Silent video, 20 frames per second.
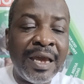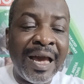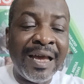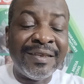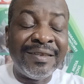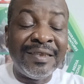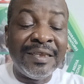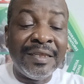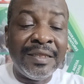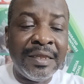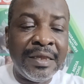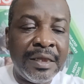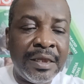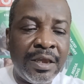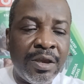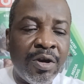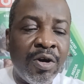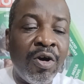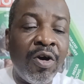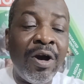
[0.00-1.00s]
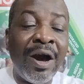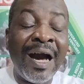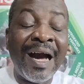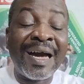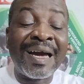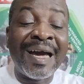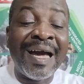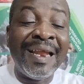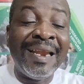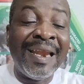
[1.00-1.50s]
acidic or
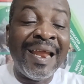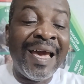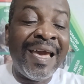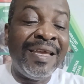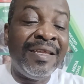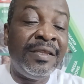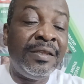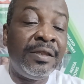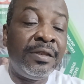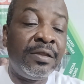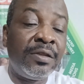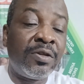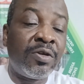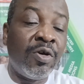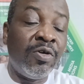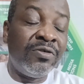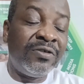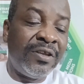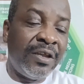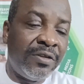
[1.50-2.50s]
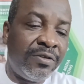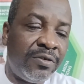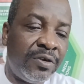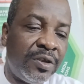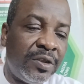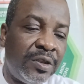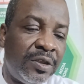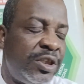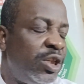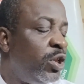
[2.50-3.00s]
alkaline
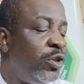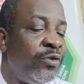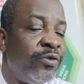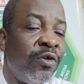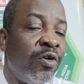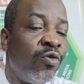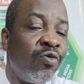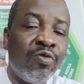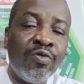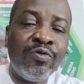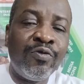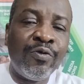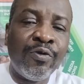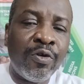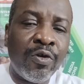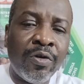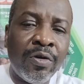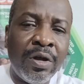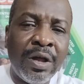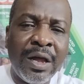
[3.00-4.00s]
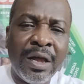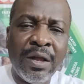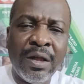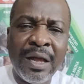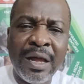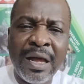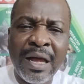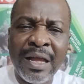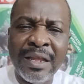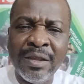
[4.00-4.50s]
concentrate is not good for
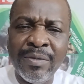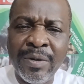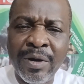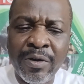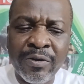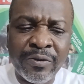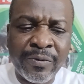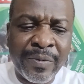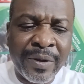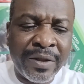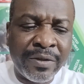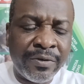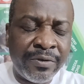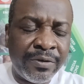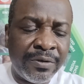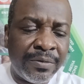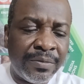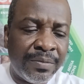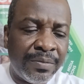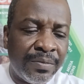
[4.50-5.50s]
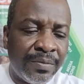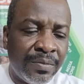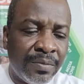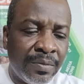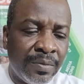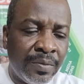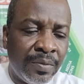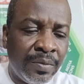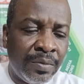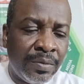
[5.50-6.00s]
animal husbandry,
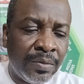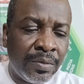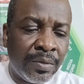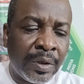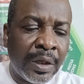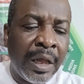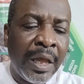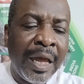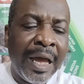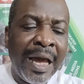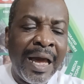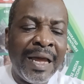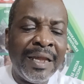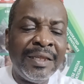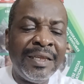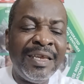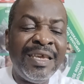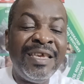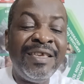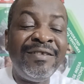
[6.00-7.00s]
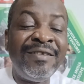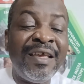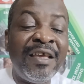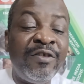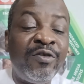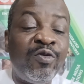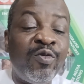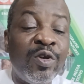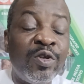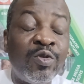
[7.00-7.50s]
and the
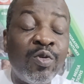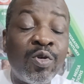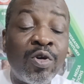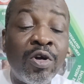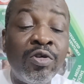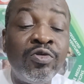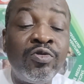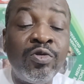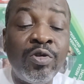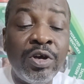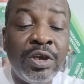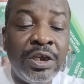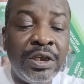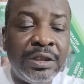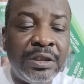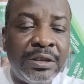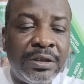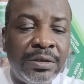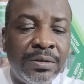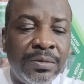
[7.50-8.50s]
easiest way to control it